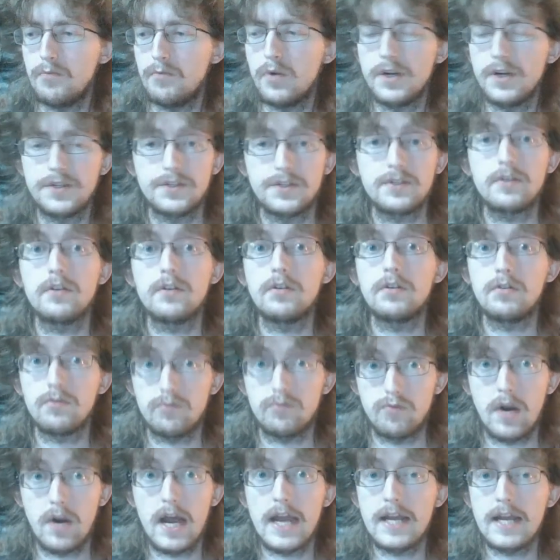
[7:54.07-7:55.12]
was
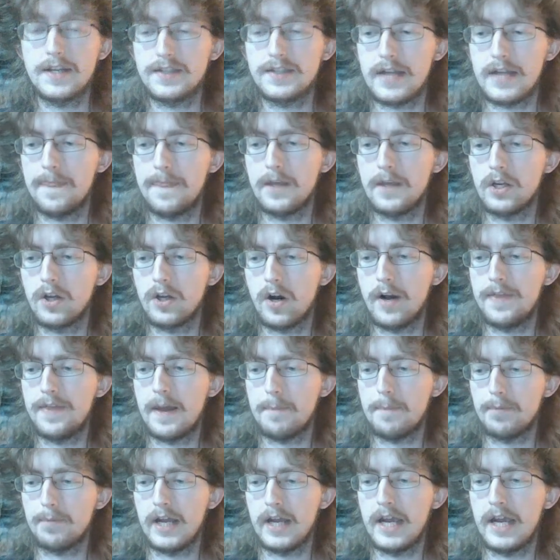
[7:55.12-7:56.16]
great, and the guy
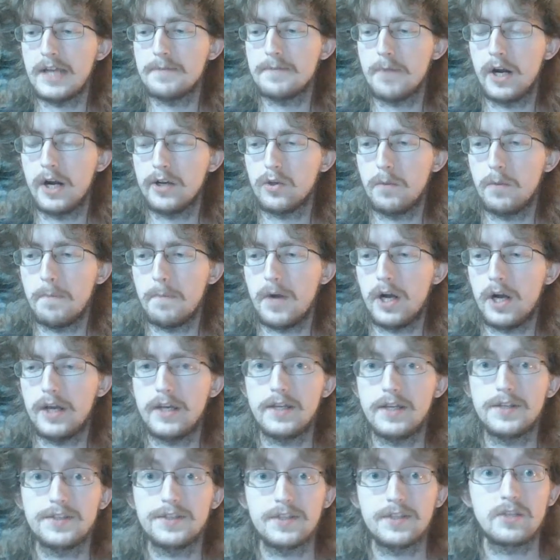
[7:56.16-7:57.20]
that played Michael
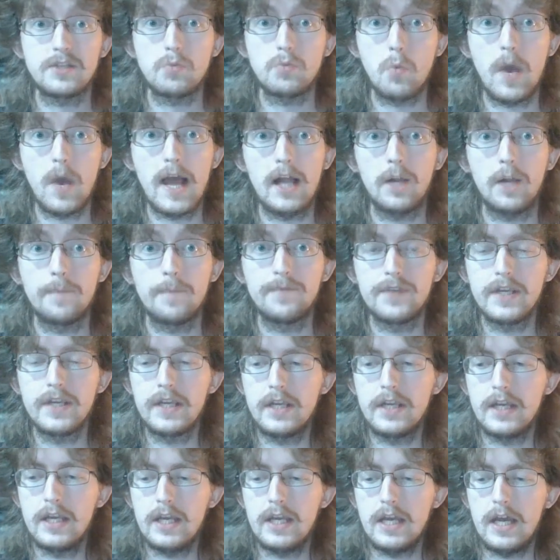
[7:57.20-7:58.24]
Myers as well.
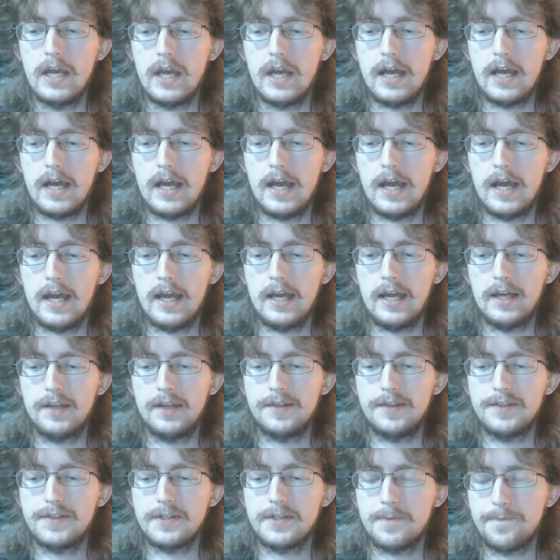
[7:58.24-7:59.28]

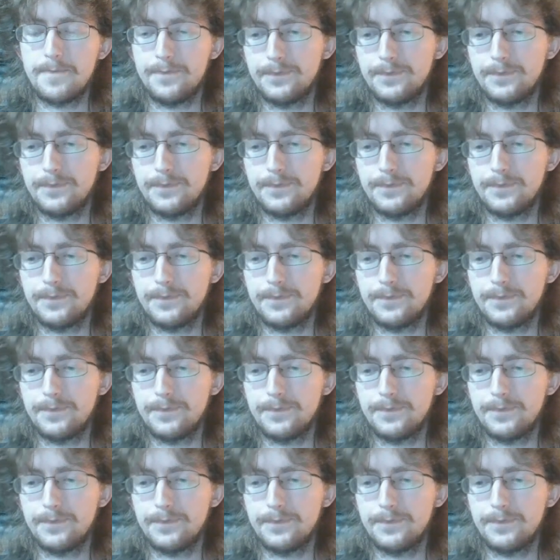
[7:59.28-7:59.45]
And,